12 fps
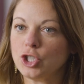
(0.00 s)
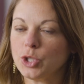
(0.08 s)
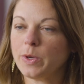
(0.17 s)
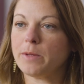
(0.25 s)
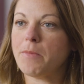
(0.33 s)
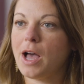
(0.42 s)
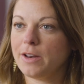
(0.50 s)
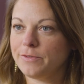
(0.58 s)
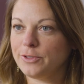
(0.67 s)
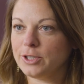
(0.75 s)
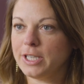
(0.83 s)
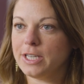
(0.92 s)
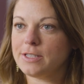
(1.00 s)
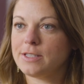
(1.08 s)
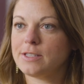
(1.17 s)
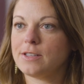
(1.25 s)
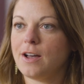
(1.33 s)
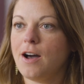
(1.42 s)
doing
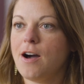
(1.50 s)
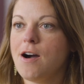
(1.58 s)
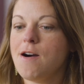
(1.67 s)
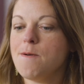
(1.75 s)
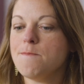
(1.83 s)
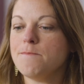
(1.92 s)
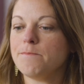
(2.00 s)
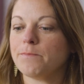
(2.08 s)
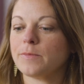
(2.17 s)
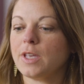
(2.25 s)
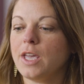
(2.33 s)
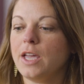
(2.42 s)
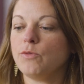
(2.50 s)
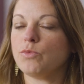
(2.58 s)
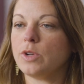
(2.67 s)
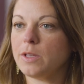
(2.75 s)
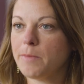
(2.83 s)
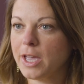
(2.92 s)
mindfulness and
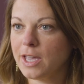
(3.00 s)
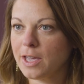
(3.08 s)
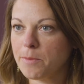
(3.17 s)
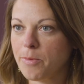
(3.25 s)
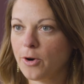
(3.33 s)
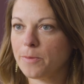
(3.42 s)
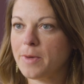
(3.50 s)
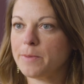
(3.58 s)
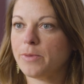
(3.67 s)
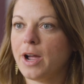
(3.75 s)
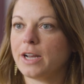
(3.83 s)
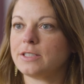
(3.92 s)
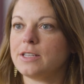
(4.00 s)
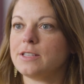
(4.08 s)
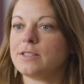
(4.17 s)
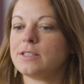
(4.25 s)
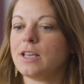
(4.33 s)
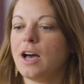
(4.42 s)
really making it a part of my
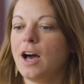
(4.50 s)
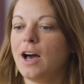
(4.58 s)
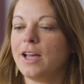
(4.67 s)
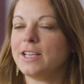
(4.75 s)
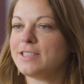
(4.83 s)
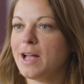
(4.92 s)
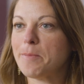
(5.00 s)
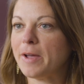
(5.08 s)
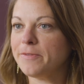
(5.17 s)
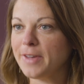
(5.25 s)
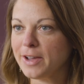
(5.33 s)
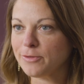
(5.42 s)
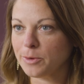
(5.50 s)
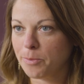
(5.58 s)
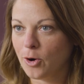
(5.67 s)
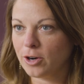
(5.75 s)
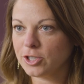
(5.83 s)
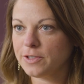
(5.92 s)
practice, it's now my favorite
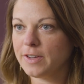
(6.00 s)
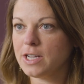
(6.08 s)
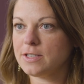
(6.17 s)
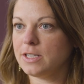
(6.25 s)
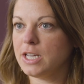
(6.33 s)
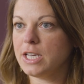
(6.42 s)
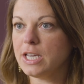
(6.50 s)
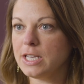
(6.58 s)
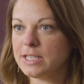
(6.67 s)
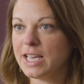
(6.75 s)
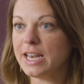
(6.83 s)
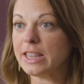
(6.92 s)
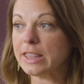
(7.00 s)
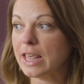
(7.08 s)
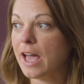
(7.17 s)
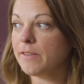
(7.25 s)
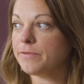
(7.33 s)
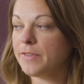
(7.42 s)
part, Shavasana is, and
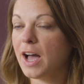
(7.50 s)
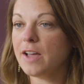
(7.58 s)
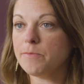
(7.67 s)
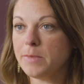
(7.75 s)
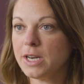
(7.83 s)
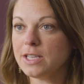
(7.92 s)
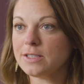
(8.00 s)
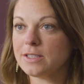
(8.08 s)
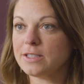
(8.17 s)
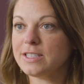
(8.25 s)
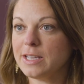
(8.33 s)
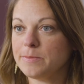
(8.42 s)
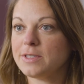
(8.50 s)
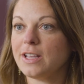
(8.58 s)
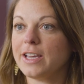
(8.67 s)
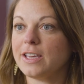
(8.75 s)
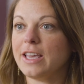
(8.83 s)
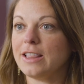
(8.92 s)
that 5 minutes seems
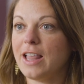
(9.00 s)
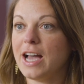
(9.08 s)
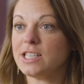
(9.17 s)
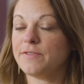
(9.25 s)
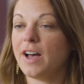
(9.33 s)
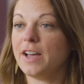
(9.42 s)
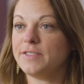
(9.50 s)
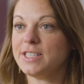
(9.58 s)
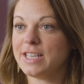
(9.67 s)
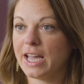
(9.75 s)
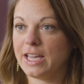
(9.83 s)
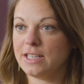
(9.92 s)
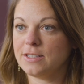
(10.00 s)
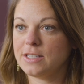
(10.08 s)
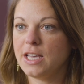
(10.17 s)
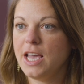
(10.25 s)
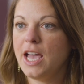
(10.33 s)
like it lasts 5 seconds.